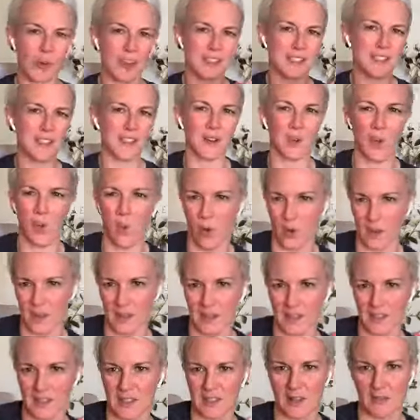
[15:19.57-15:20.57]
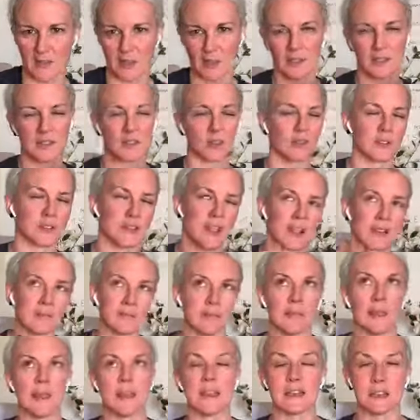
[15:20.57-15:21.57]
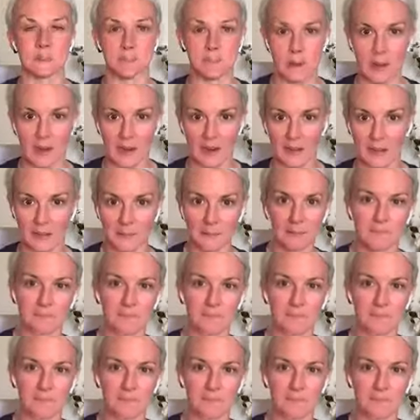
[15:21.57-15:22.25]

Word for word: It's like quarter to seven, so it's like late by,